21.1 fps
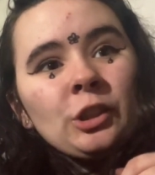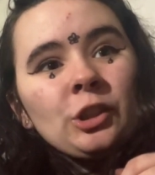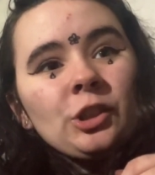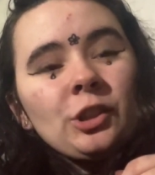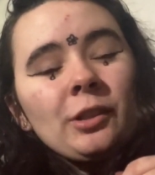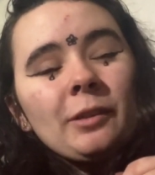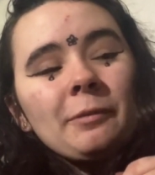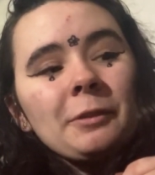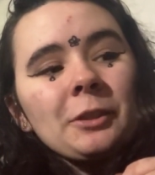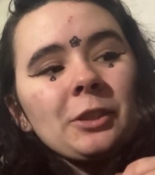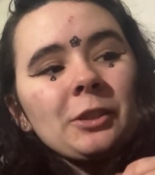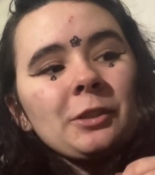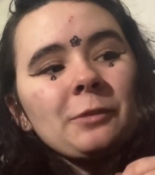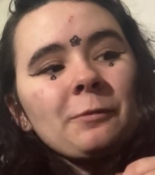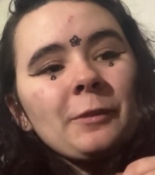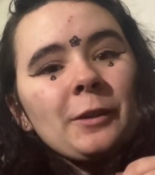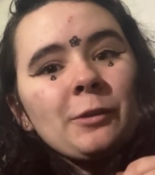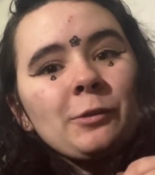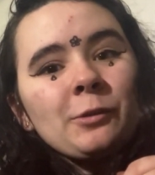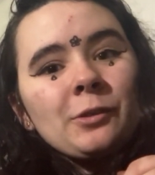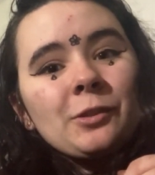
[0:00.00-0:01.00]
Do you ever just
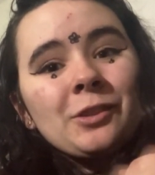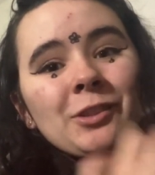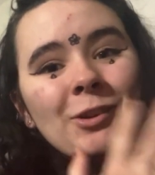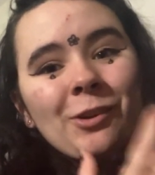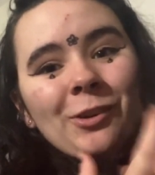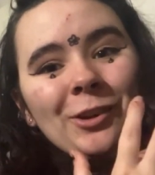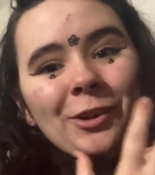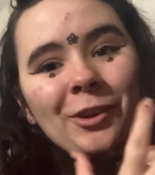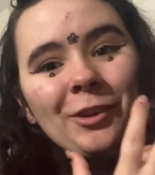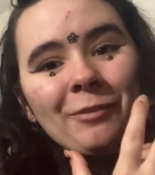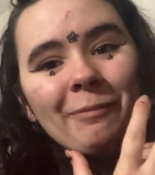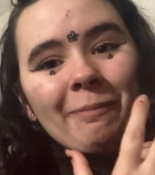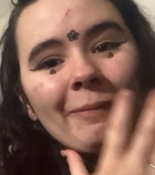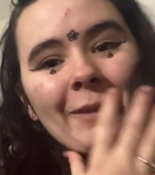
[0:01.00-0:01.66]
feel so good?